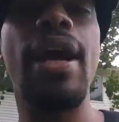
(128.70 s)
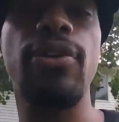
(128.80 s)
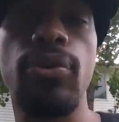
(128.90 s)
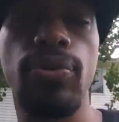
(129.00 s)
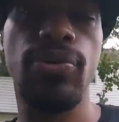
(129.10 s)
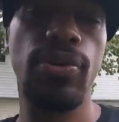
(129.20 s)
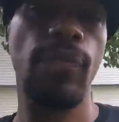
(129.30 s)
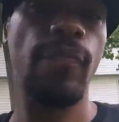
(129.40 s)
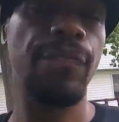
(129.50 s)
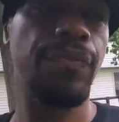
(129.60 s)
I use
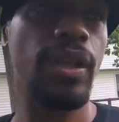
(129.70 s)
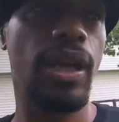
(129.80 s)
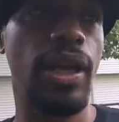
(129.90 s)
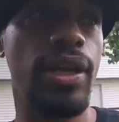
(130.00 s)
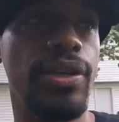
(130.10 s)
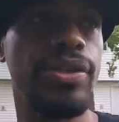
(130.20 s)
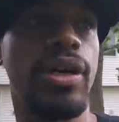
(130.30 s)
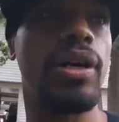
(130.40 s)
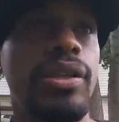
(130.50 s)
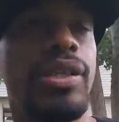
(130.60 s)
is
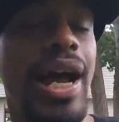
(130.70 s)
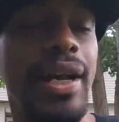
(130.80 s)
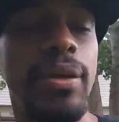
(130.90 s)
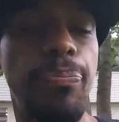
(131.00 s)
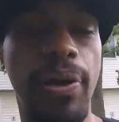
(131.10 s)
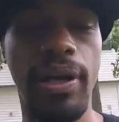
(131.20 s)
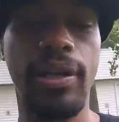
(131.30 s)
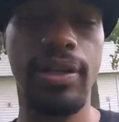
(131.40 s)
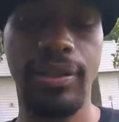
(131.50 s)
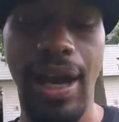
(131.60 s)

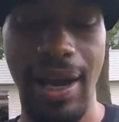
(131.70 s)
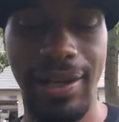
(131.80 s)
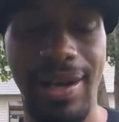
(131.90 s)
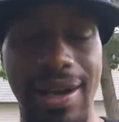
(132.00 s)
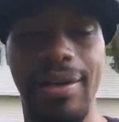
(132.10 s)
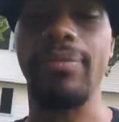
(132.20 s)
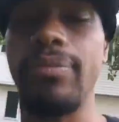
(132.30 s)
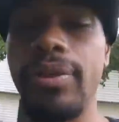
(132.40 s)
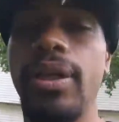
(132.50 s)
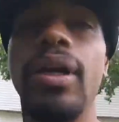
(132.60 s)
tinypic.com.
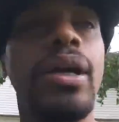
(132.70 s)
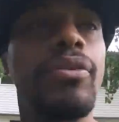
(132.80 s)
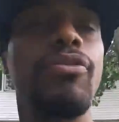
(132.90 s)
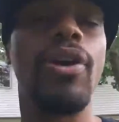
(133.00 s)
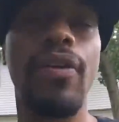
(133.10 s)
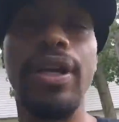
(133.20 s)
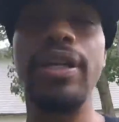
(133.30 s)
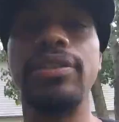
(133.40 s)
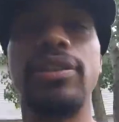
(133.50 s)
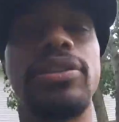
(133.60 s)
Very
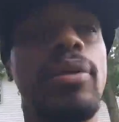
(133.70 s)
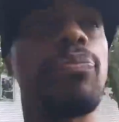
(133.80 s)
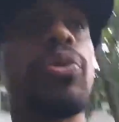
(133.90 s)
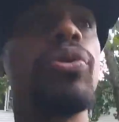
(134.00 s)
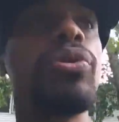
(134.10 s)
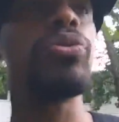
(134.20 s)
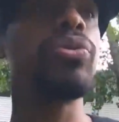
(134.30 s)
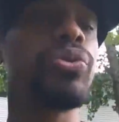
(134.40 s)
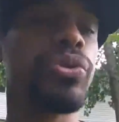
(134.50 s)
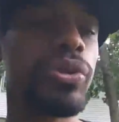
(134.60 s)
easy, simple to
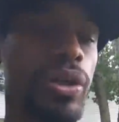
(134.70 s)
use.